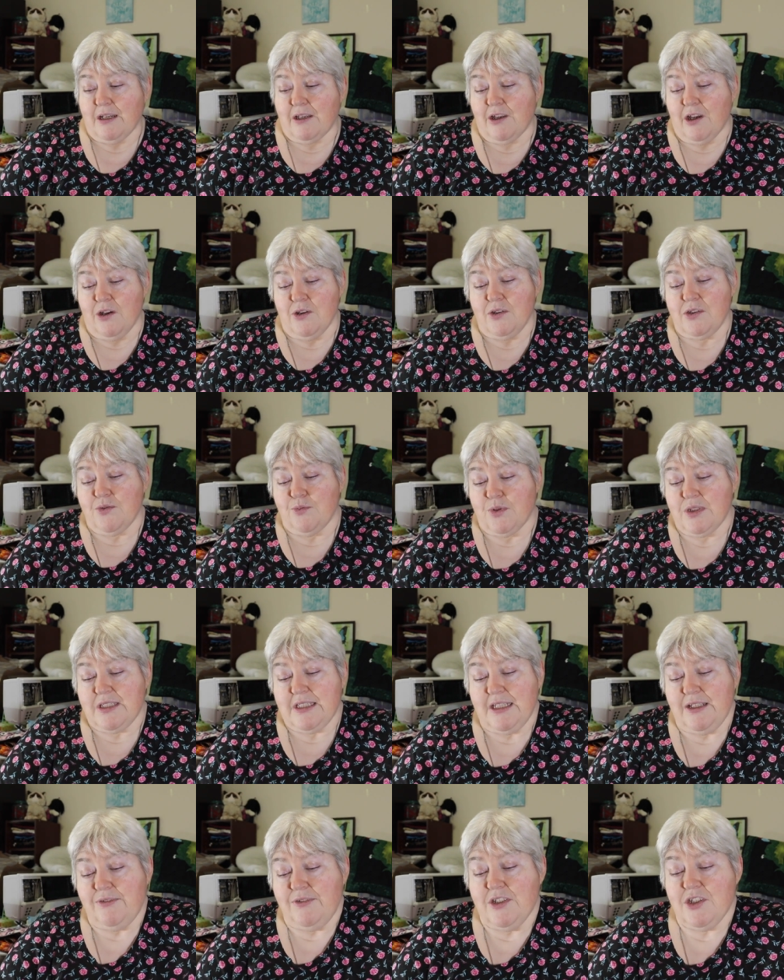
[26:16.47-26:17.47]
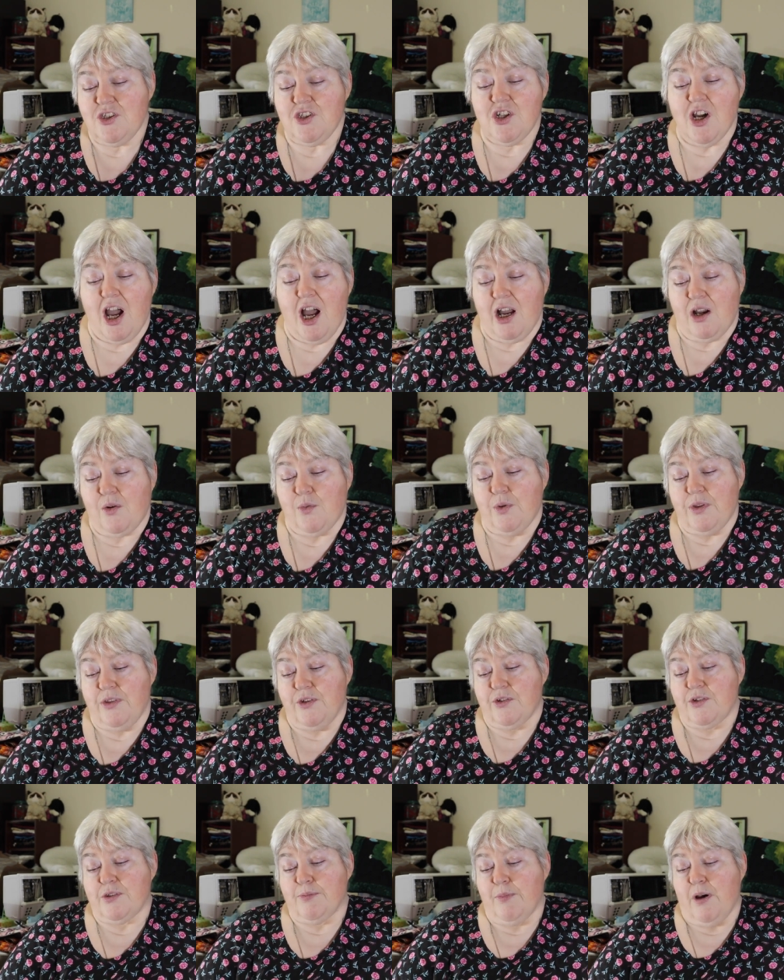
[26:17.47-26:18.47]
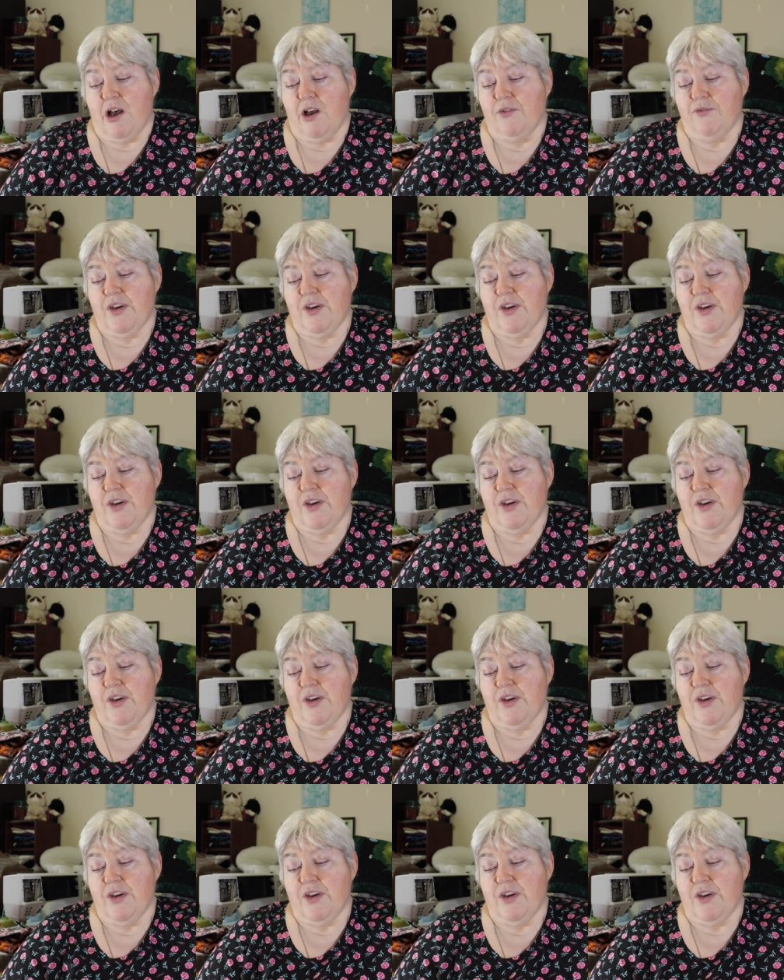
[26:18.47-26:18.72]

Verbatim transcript: coast received a shock when their small